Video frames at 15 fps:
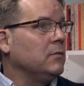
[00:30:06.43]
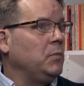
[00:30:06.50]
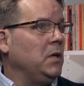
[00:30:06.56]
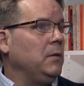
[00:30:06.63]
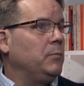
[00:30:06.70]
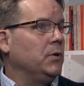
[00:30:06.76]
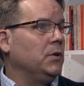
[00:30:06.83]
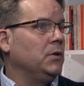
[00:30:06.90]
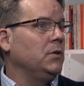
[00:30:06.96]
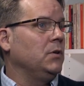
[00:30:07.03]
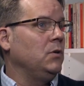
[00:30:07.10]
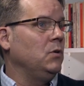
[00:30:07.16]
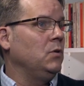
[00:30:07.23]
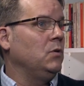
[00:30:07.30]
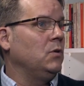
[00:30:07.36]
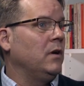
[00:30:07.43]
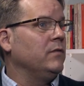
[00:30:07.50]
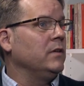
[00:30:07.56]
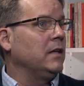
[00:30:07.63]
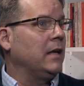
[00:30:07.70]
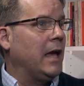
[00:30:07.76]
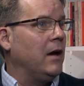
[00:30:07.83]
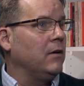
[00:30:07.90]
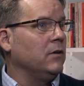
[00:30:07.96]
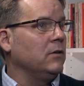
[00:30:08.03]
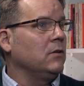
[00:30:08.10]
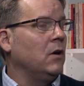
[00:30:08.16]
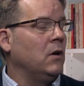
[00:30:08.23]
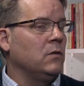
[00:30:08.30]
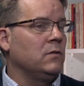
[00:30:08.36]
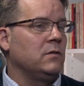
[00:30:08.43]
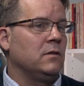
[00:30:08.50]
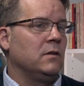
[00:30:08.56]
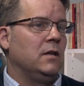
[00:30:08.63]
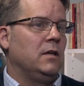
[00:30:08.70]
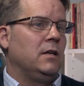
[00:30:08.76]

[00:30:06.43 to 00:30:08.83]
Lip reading: people who have encountered COAST.